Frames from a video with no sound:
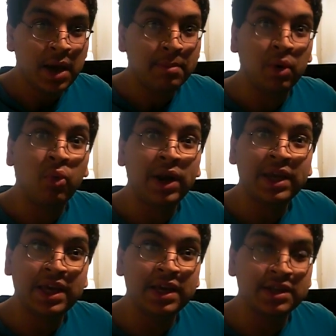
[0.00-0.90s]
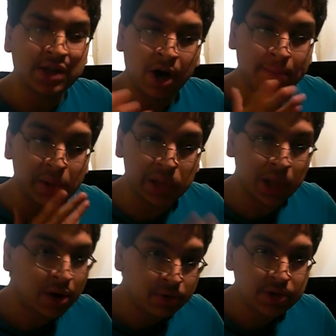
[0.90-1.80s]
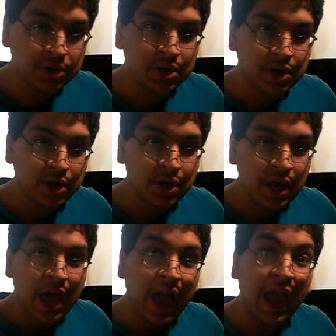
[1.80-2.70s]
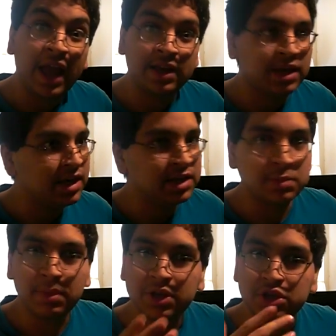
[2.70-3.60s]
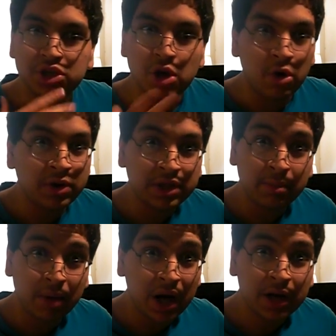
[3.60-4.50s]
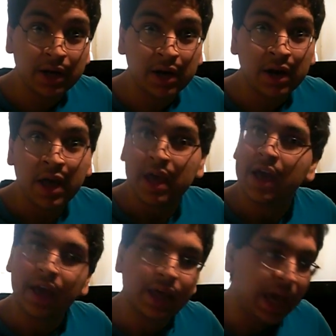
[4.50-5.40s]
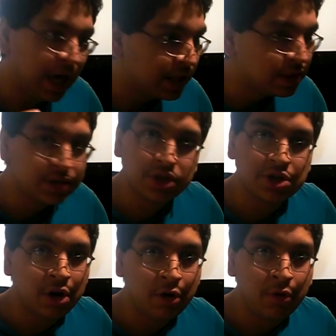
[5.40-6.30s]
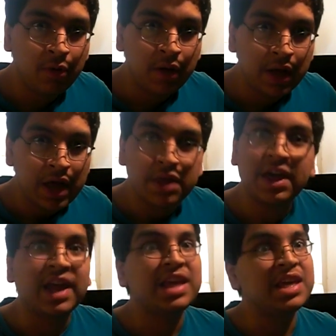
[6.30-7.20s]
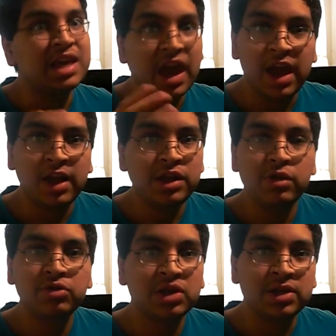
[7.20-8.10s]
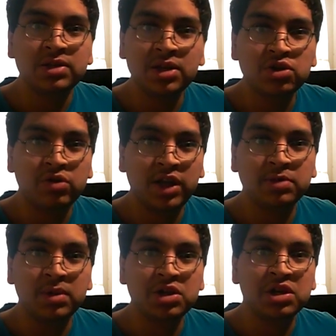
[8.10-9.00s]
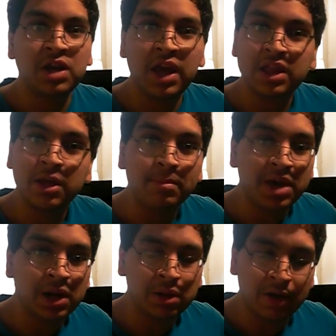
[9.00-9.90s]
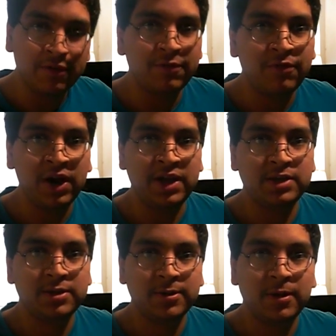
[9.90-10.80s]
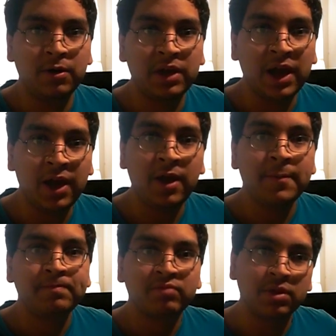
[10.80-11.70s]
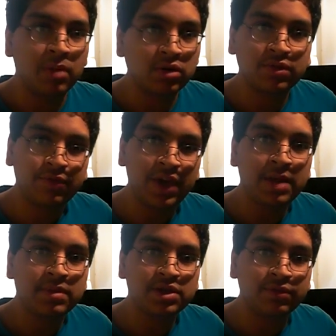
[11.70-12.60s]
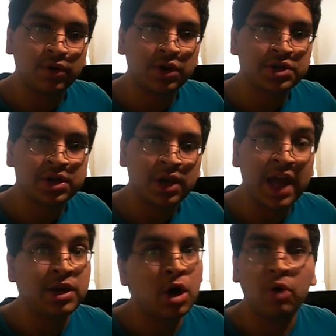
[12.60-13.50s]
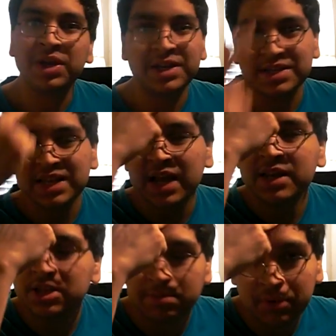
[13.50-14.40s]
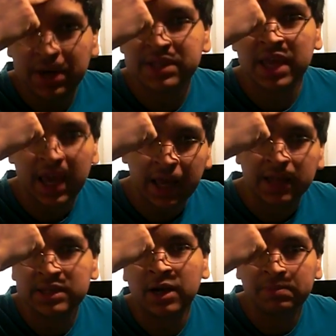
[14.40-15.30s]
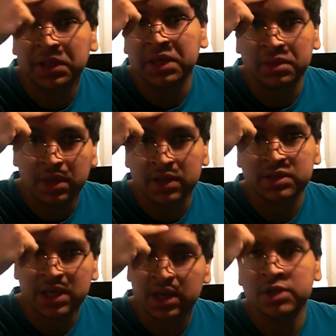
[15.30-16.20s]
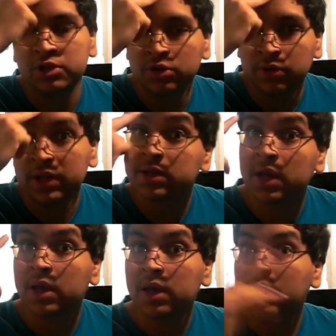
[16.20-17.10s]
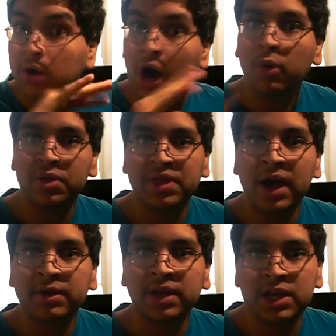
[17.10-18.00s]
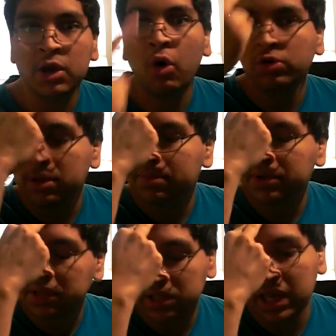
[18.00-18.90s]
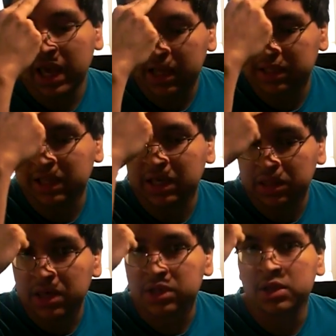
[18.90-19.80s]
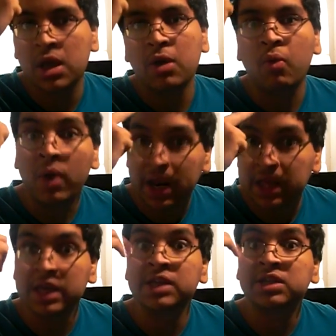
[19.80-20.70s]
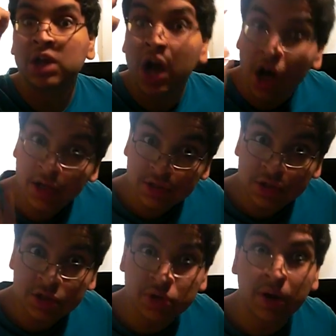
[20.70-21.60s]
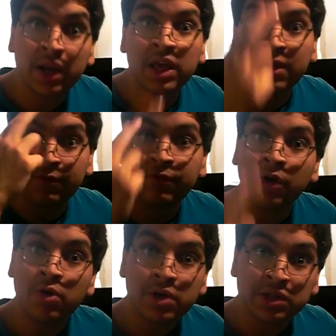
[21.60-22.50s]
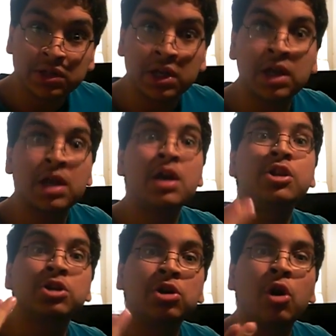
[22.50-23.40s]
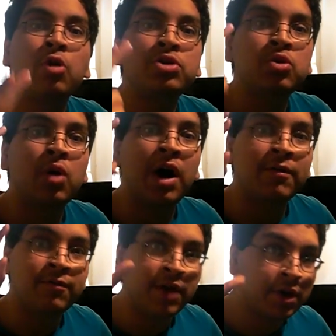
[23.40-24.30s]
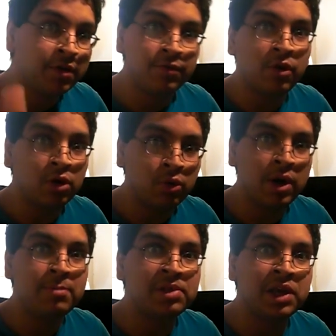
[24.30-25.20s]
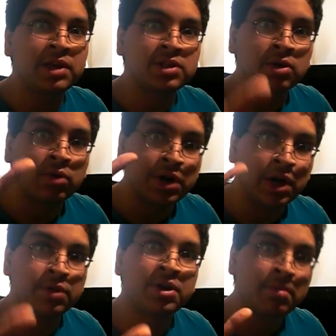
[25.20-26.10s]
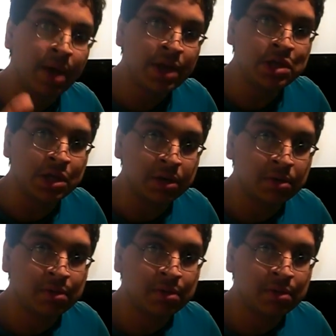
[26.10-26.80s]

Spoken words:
But when he is up close, and it's been shown in the manga and the show that he can use instant transmission in the middle of a fight, okay? The most famous version, and no, he does not need to put his hands up like this. He can do it without it. He only puts his hands like this when he's concentrating and focusing to go to a very far away place or another dimension.